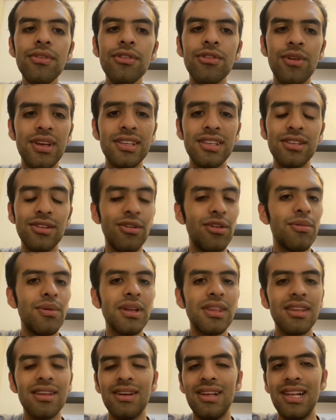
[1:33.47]
So I said, you know
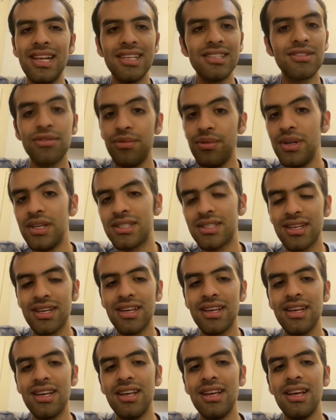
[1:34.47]
what? Let's risk,
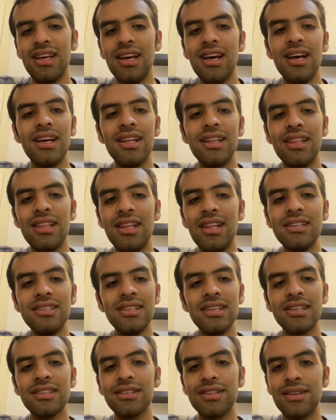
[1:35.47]
and let's
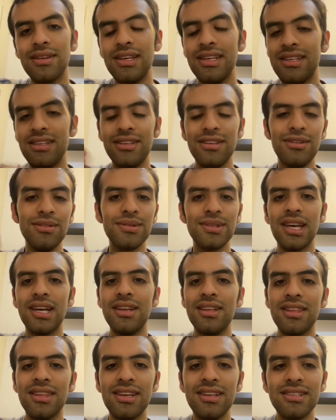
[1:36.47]
just use
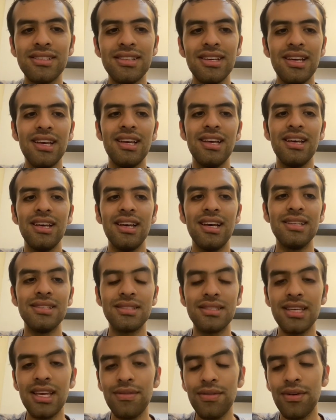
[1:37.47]
Heritage and
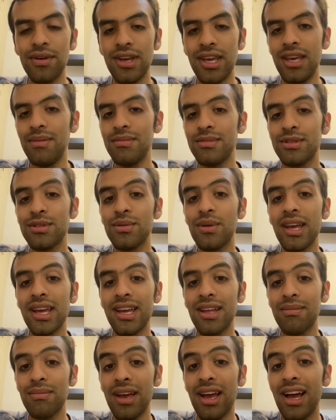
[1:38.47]
save Ohim so I
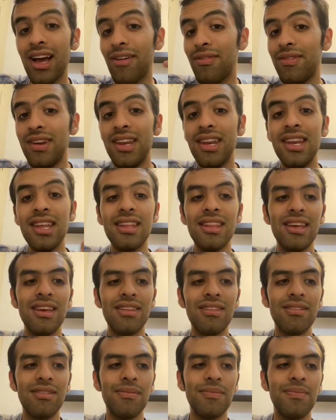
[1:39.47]
can have Nini at the
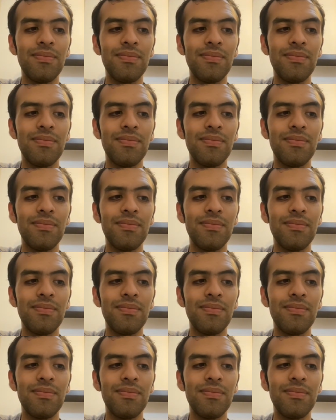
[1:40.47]
end.